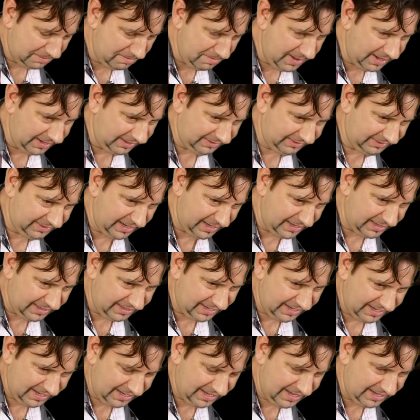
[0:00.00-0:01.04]
mixing
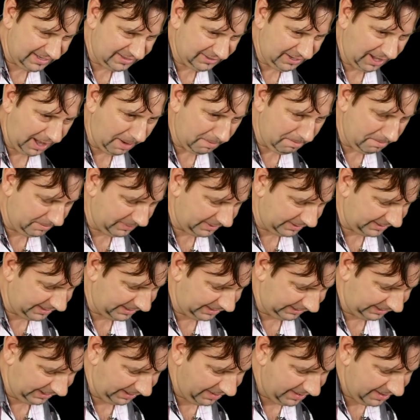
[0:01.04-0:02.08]
the
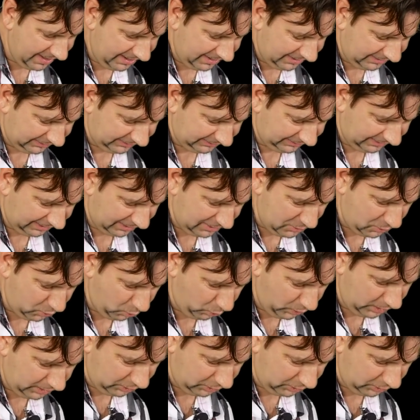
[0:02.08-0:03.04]
tumbling. So we're